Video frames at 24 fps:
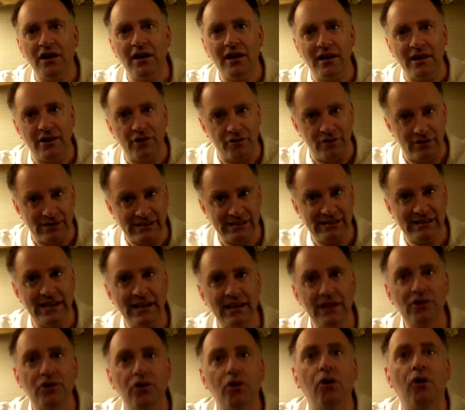either
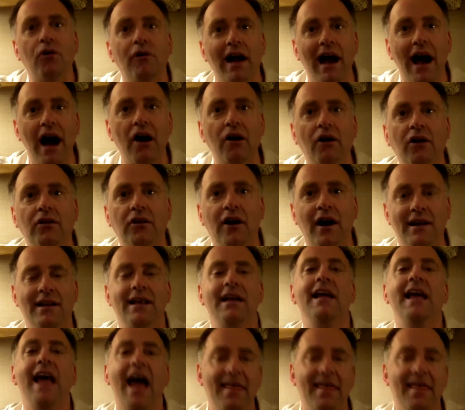acidic or alkaline,